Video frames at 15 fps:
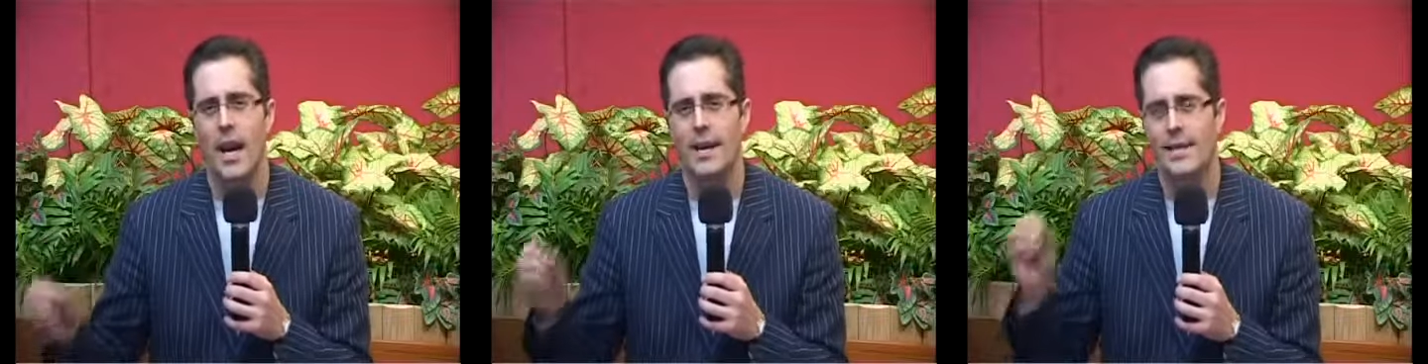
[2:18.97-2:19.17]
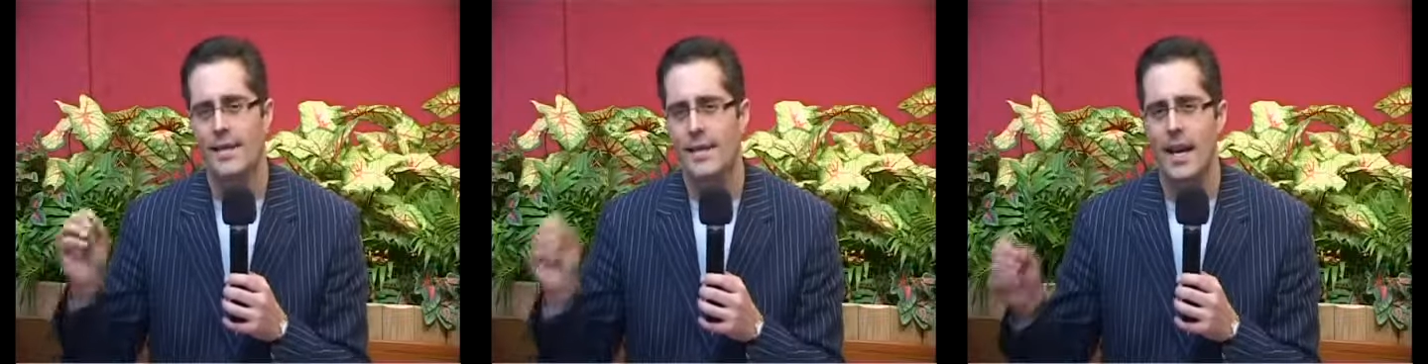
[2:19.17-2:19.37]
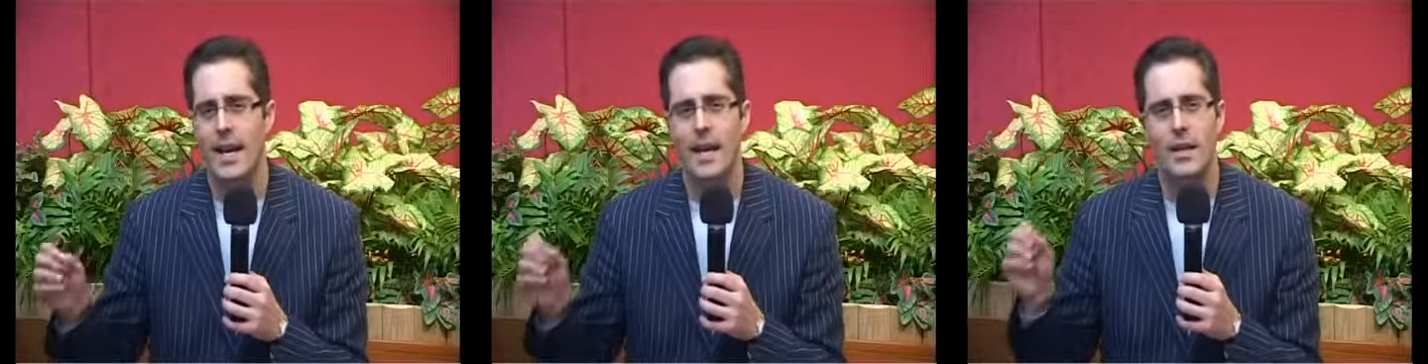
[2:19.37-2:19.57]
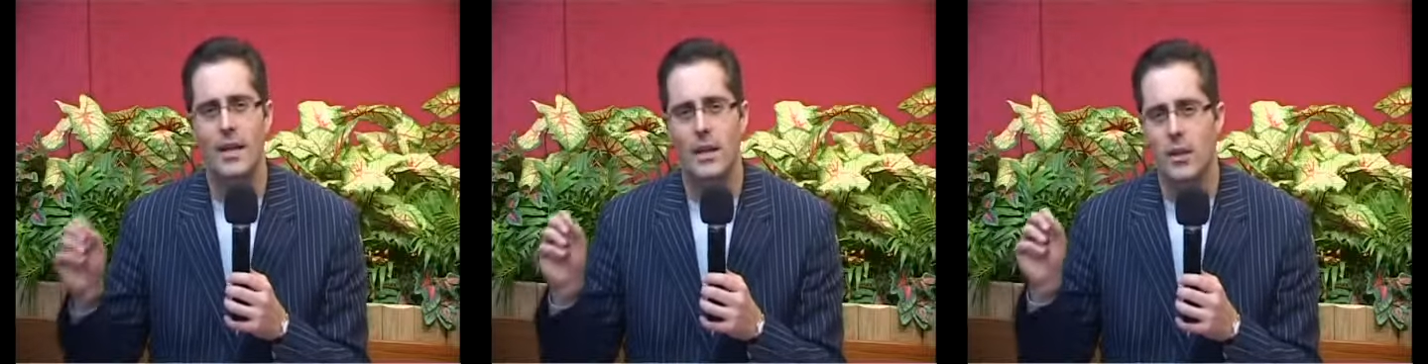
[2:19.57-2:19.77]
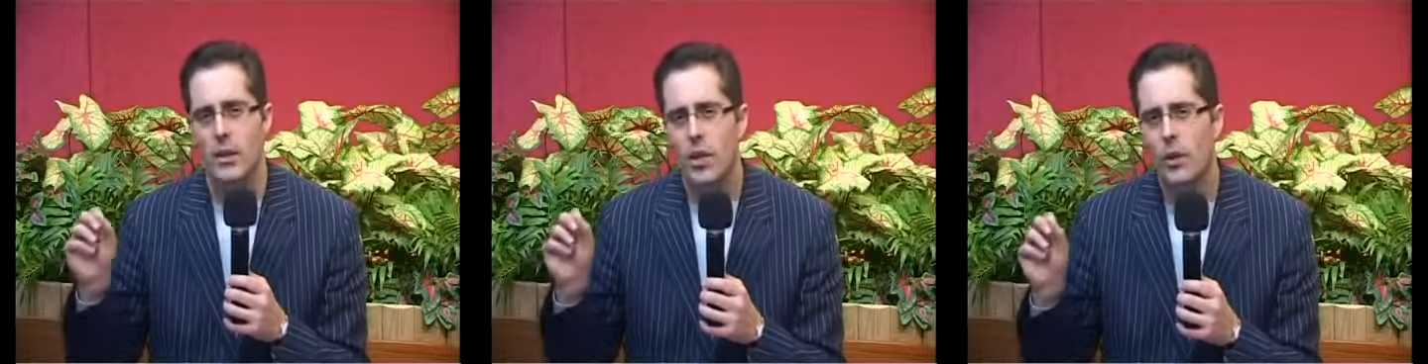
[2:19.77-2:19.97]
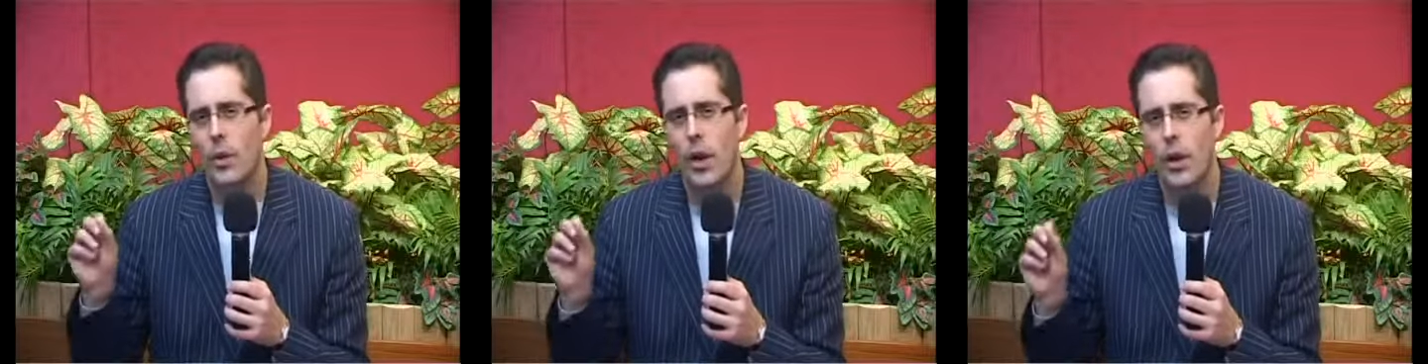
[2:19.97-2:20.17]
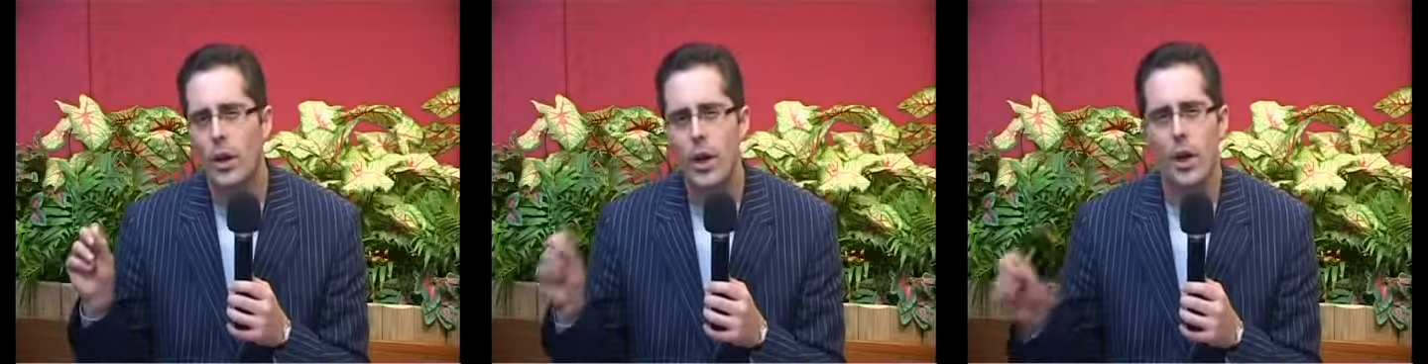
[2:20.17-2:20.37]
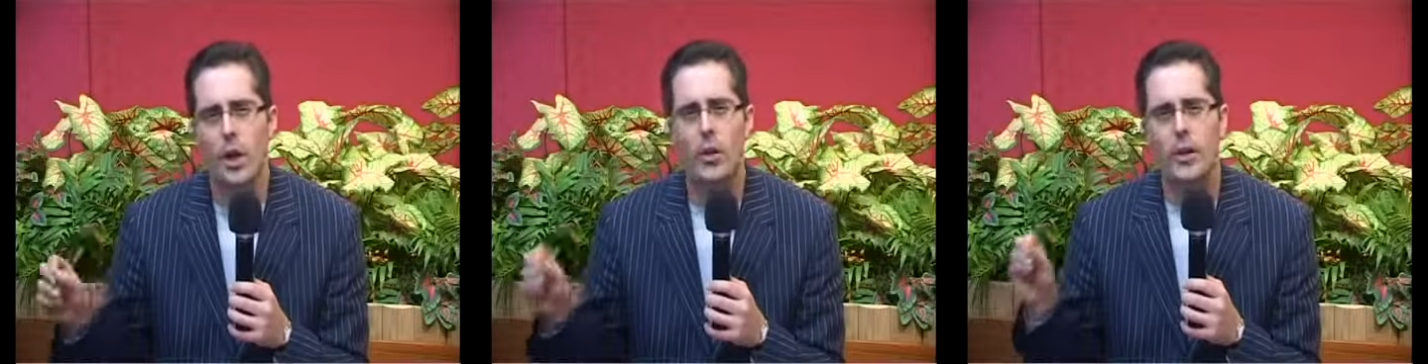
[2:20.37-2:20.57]
and said, you are
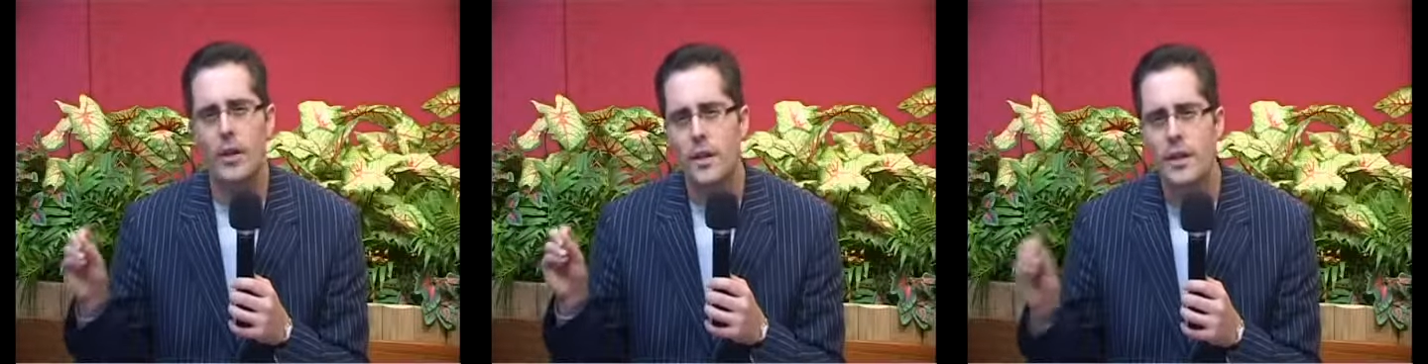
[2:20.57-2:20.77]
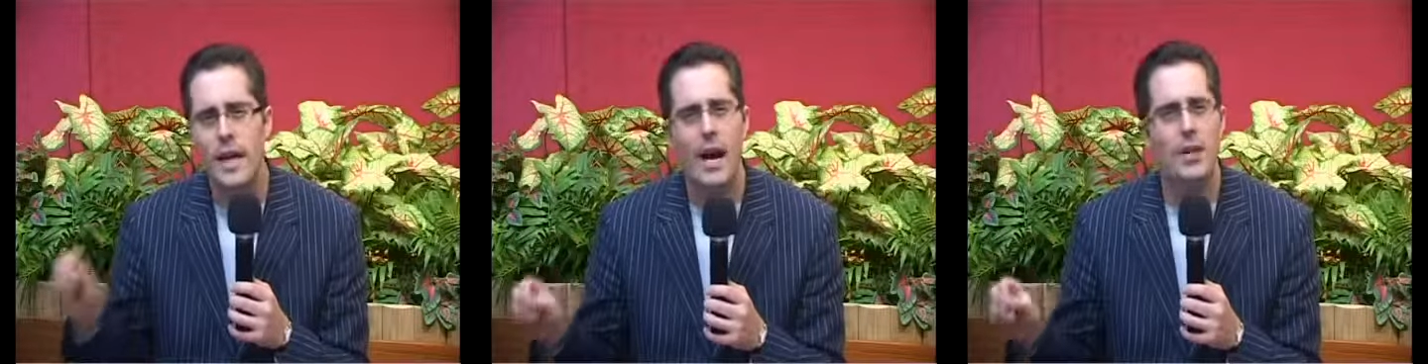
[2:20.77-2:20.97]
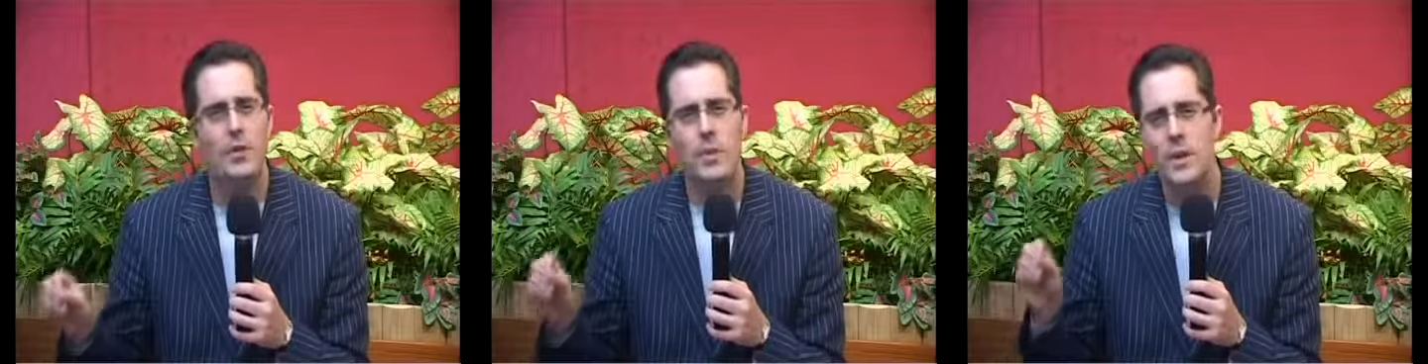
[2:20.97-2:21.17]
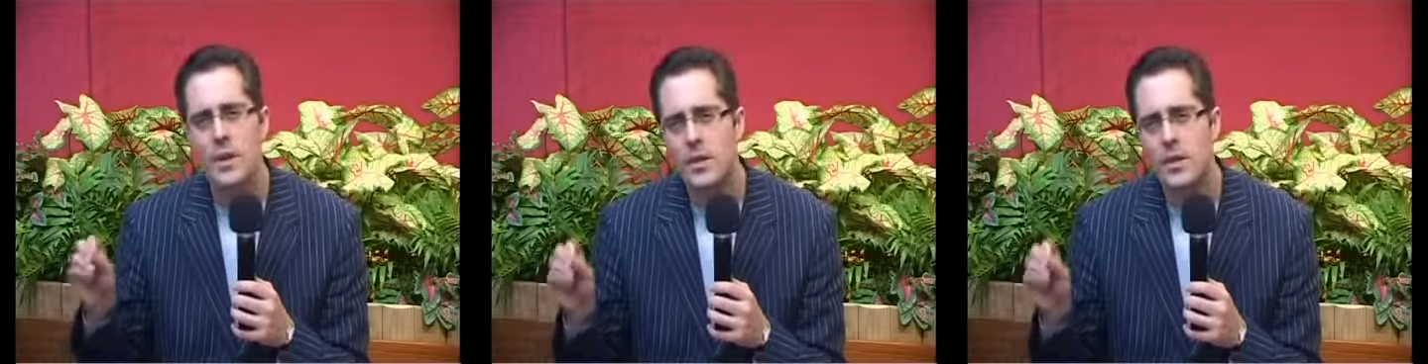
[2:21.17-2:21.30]
alone in this house